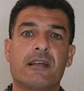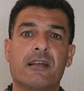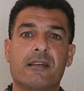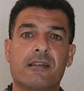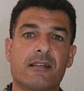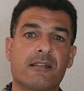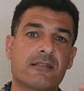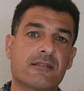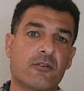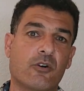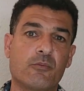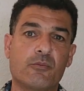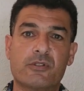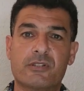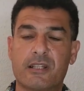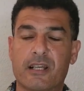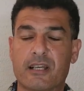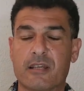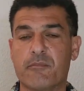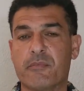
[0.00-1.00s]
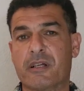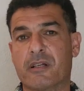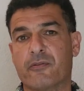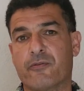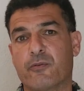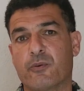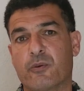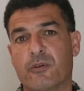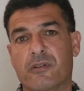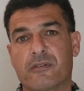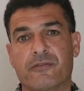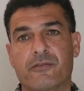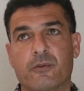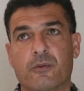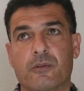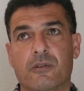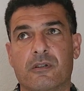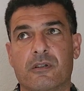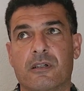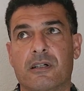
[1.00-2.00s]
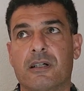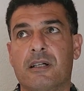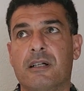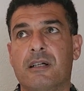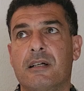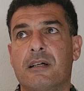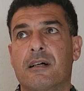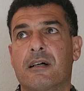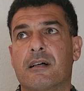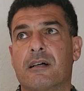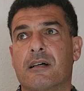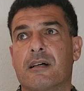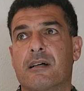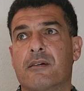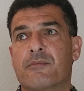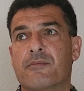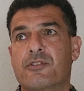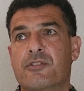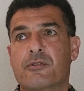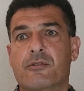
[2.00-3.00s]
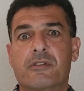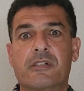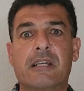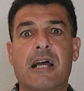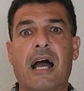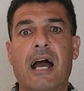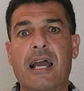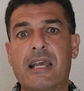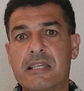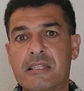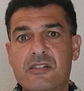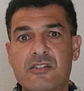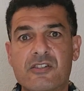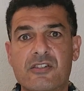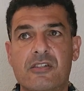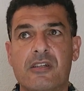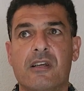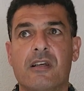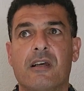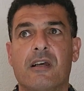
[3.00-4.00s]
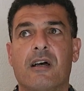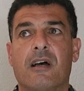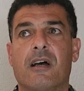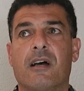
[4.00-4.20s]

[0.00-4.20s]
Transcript: is almost like a metaphor for certain heights,